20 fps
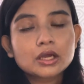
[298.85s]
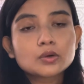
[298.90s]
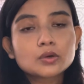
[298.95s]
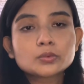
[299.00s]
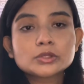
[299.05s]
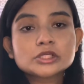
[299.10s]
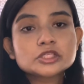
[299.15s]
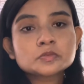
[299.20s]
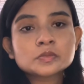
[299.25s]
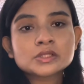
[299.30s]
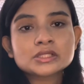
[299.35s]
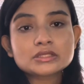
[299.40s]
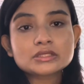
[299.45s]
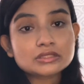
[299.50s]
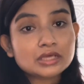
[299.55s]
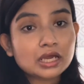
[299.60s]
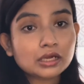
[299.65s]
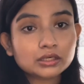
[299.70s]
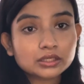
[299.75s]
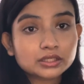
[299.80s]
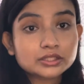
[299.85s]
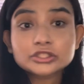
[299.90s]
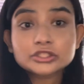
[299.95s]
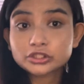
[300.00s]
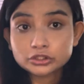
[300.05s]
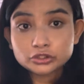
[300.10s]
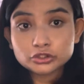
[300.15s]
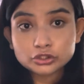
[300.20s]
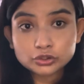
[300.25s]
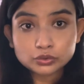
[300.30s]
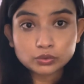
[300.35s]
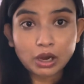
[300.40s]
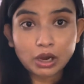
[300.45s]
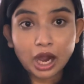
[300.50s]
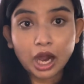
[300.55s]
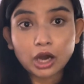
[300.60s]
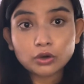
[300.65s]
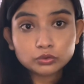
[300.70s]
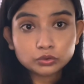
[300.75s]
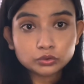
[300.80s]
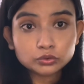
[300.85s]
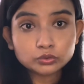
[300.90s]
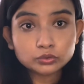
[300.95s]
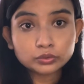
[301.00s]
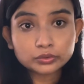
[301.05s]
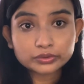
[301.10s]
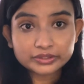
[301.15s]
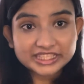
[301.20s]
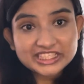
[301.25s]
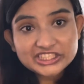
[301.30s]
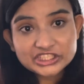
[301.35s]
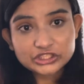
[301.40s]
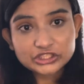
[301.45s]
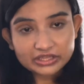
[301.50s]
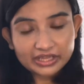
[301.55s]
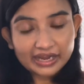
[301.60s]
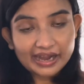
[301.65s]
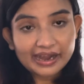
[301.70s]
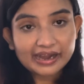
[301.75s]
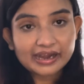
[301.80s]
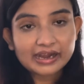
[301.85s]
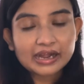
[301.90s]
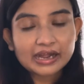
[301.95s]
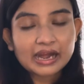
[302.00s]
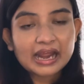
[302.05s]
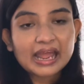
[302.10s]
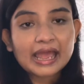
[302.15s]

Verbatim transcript: which means they're gonna teach you how to reach there